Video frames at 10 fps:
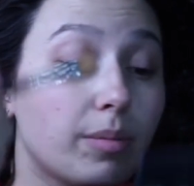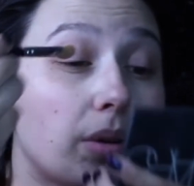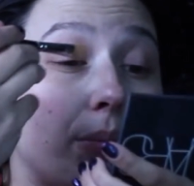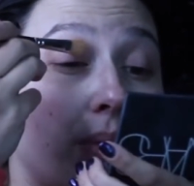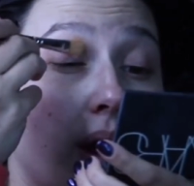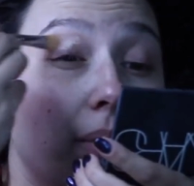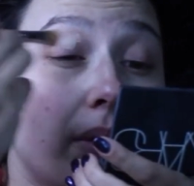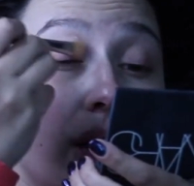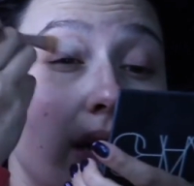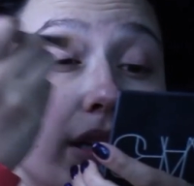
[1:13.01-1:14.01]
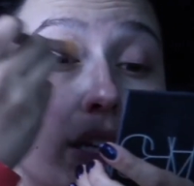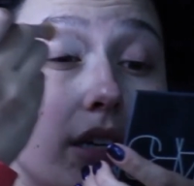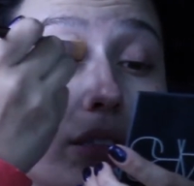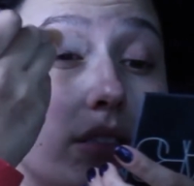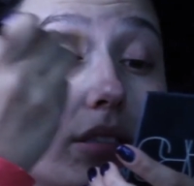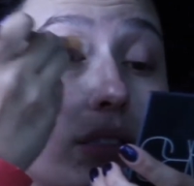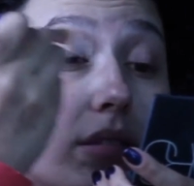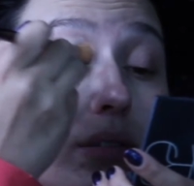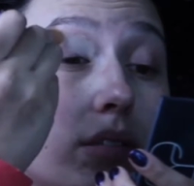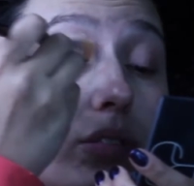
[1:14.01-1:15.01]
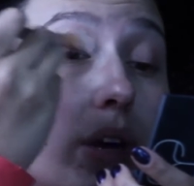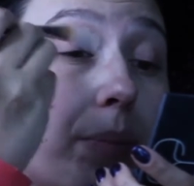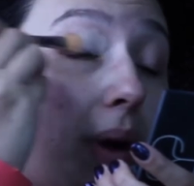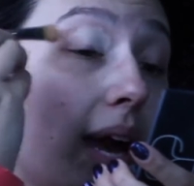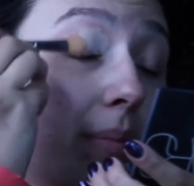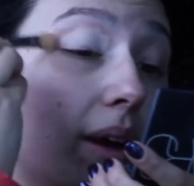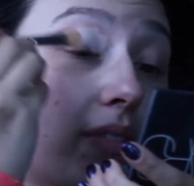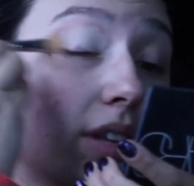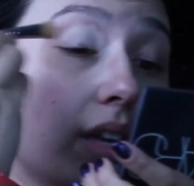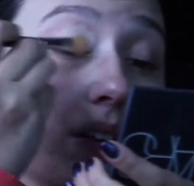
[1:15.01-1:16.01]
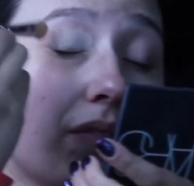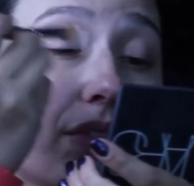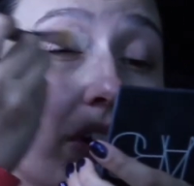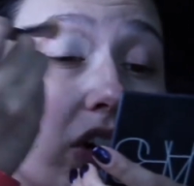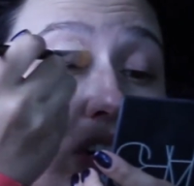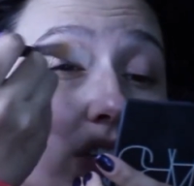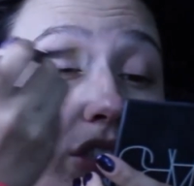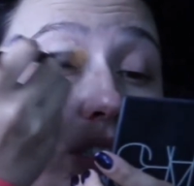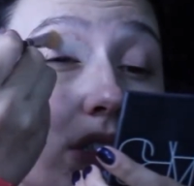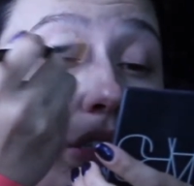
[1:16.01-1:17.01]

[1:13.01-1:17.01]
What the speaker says: I'm gonna prime my eyelids. So I prime everything first.